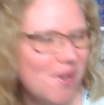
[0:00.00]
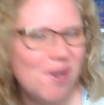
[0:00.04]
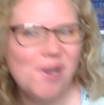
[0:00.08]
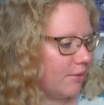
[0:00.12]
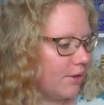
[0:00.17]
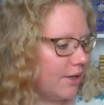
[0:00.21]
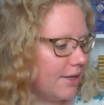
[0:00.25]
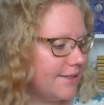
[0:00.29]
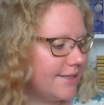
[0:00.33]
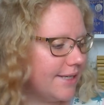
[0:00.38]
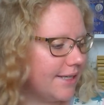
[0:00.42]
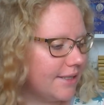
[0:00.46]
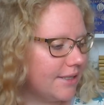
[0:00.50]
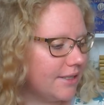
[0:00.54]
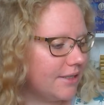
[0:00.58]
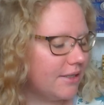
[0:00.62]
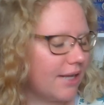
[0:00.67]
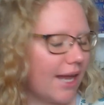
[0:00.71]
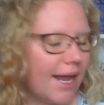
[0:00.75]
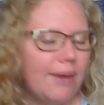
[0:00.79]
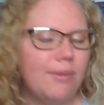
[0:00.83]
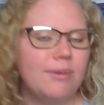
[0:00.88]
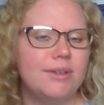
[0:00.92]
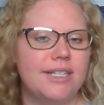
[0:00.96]

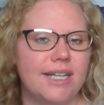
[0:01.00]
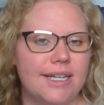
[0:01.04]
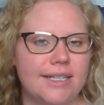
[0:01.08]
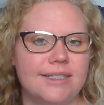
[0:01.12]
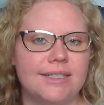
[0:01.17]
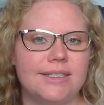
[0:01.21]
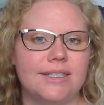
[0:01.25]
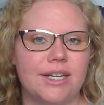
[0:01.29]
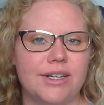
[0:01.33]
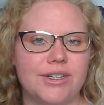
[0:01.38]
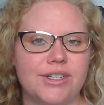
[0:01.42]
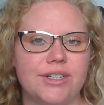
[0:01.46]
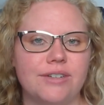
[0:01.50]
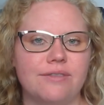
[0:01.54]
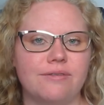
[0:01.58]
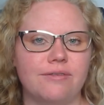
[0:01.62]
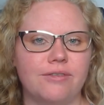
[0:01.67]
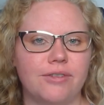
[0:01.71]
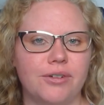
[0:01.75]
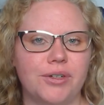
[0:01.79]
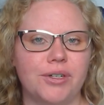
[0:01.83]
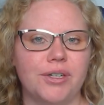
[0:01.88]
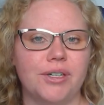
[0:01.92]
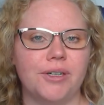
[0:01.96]
I would take detention
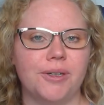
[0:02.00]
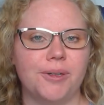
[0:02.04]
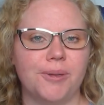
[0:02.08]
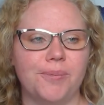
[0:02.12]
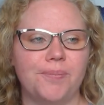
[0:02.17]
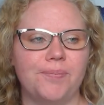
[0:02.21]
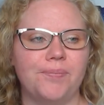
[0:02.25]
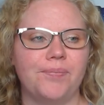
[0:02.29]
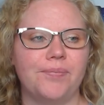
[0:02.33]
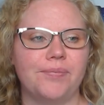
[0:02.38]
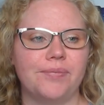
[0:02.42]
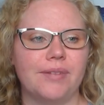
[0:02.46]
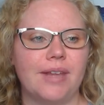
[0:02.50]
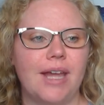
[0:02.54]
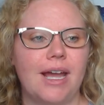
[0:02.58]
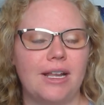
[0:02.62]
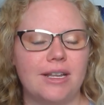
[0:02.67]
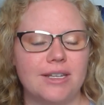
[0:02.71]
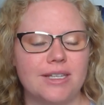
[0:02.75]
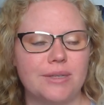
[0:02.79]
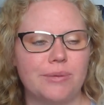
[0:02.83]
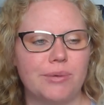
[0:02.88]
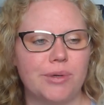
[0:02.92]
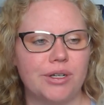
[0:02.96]
for
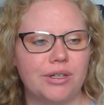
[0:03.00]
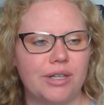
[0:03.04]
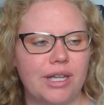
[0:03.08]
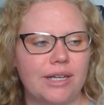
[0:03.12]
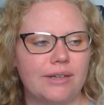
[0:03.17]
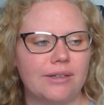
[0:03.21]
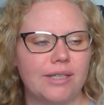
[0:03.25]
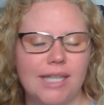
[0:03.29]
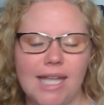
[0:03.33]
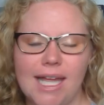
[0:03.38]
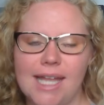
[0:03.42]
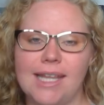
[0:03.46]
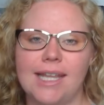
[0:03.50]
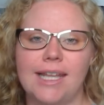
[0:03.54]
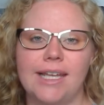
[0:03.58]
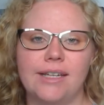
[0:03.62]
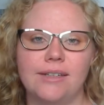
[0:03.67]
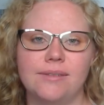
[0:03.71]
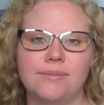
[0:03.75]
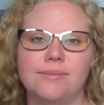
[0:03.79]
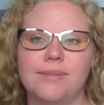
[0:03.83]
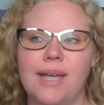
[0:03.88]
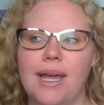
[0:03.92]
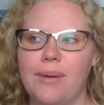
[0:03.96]
Alice in Wonderland,
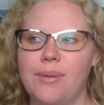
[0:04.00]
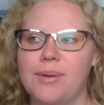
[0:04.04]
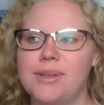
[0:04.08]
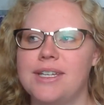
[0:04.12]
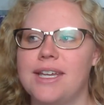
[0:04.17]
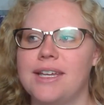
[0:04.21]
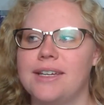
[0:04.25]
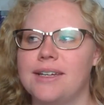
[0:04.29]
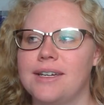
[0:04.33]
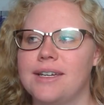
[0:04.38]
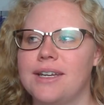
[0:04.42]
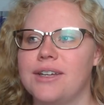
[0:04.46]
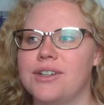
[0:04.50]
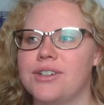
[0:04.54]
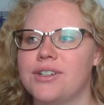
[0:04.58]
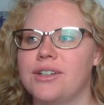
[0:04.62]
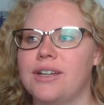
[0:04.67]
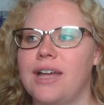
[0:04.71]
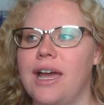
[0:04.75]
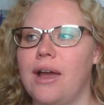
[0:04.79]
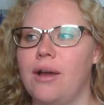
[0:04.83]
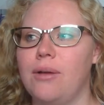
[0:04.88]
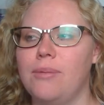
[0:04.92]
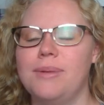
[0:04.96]
gladly. I would take
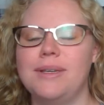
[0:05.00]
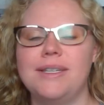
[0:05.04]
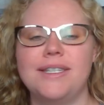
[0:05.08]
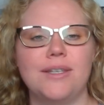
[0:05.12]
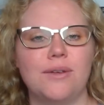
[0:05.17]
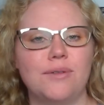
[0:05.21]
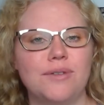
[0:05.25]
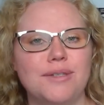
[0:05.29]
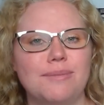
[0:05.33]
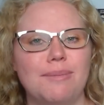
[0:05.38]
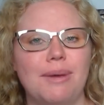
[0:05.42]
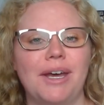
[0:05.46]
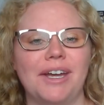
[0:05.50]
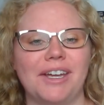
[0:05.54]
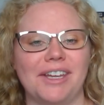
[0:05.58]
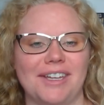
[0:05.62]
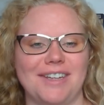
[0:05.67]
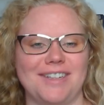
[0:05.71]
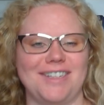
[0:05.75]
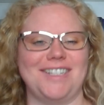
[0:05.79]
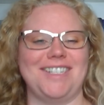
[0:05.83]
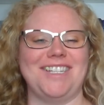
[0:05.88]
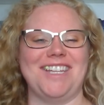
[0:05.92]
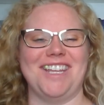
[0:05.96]
detention. I would be so smug
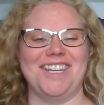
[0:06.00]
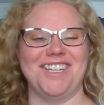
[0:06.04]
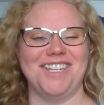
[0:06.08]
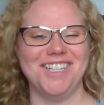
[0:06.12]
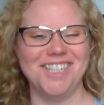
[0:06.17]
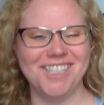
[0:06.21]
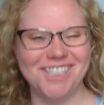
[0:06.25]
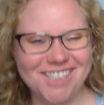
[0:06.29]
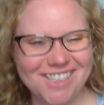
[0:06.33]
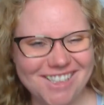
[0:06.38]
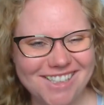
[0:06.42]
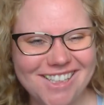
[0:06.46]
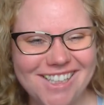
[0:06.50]
in detention.